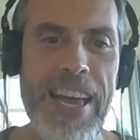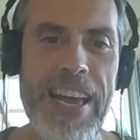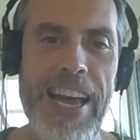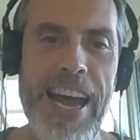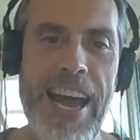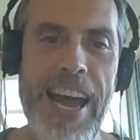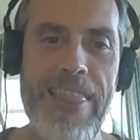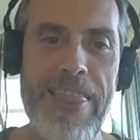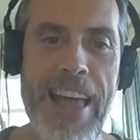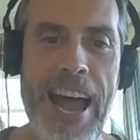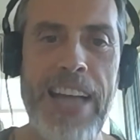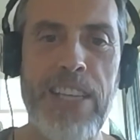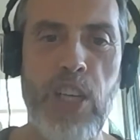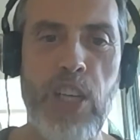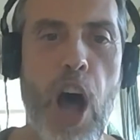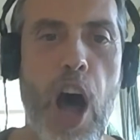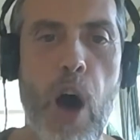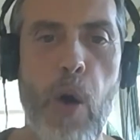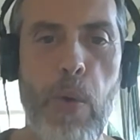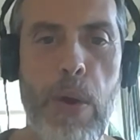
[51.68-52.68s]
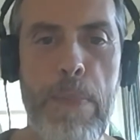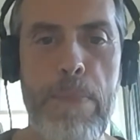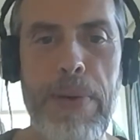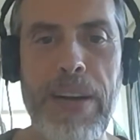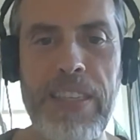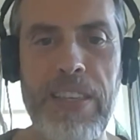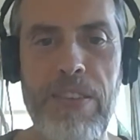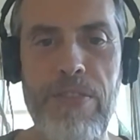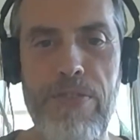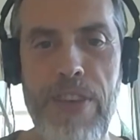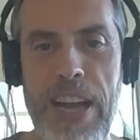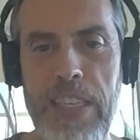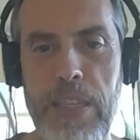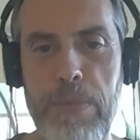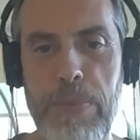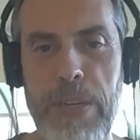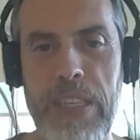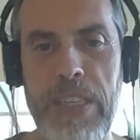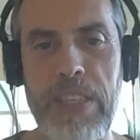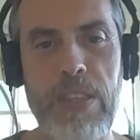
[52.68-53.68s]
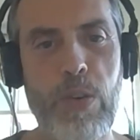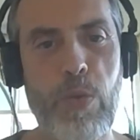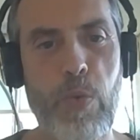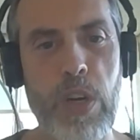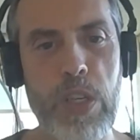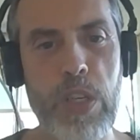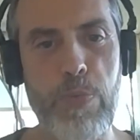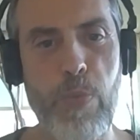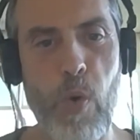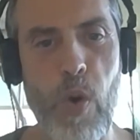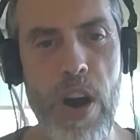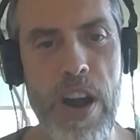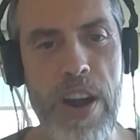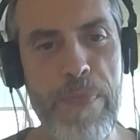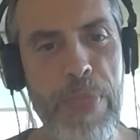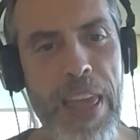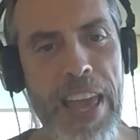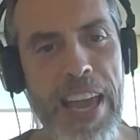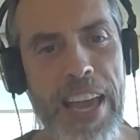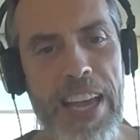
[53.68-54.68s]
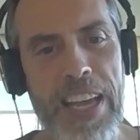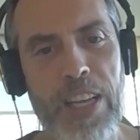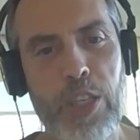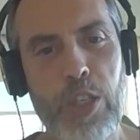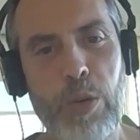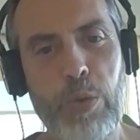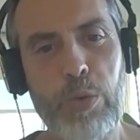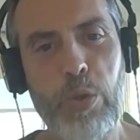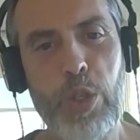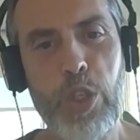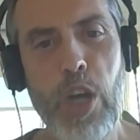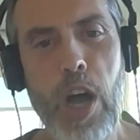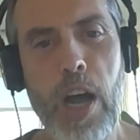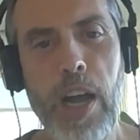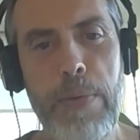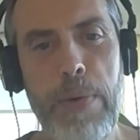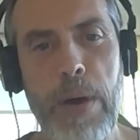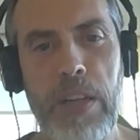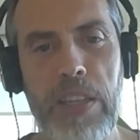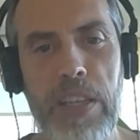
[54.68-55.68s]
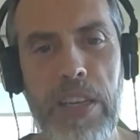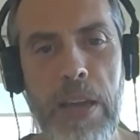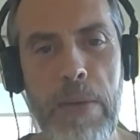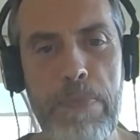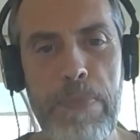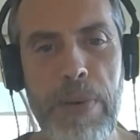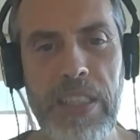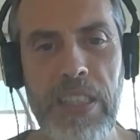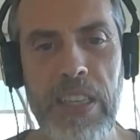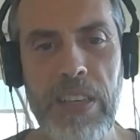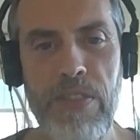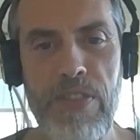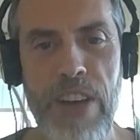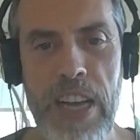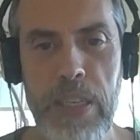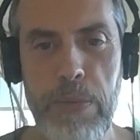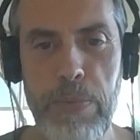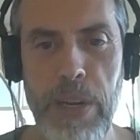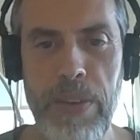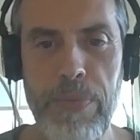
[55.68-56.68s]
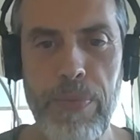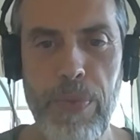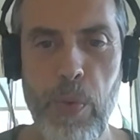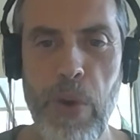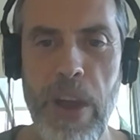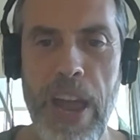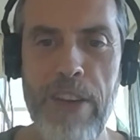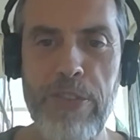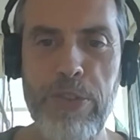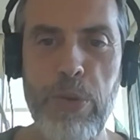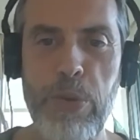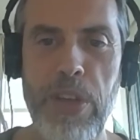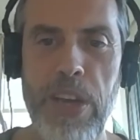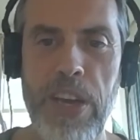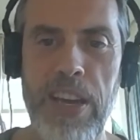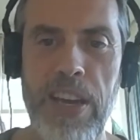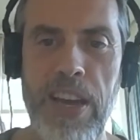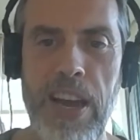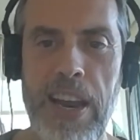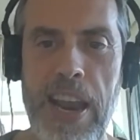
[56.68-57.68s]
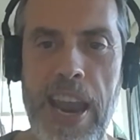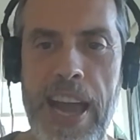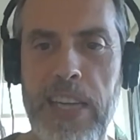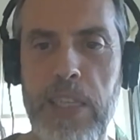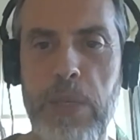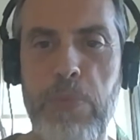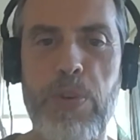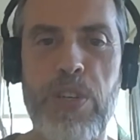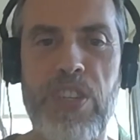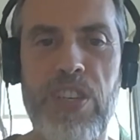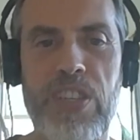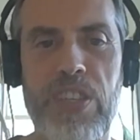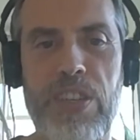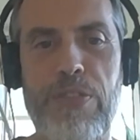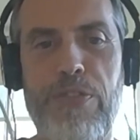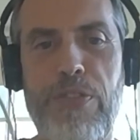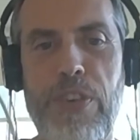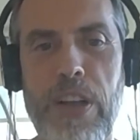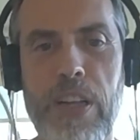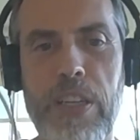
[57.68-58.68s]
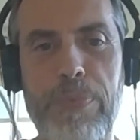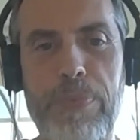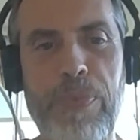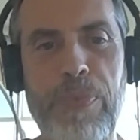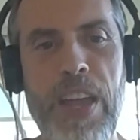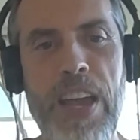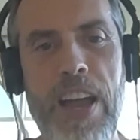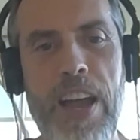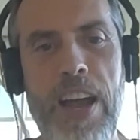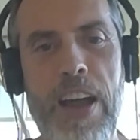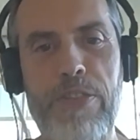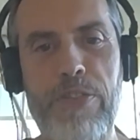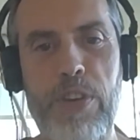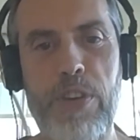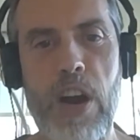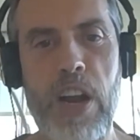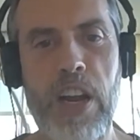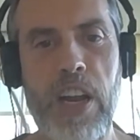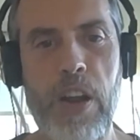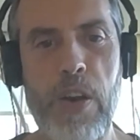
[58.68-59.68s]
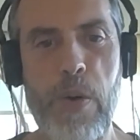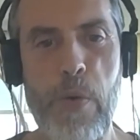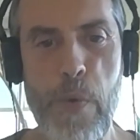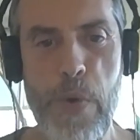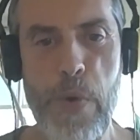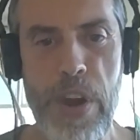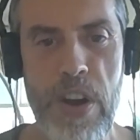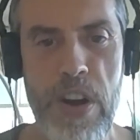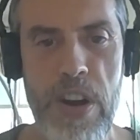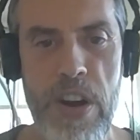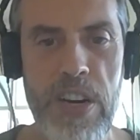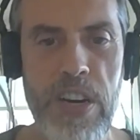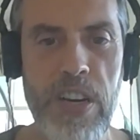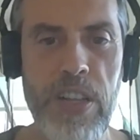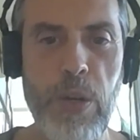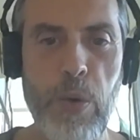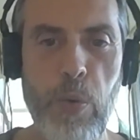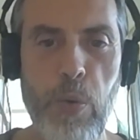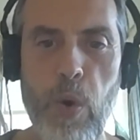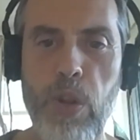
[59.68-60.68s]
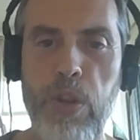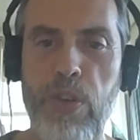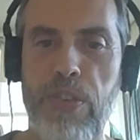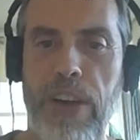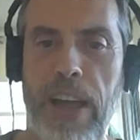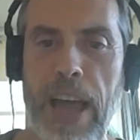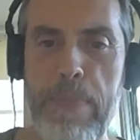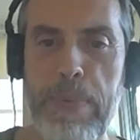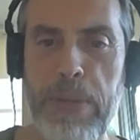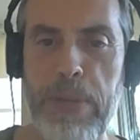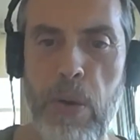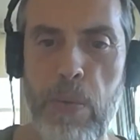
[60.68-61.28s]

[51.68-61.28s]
And that's how impact investment was born. So to talk about impact investment, we have today an expert in the field. After a career in the world of capital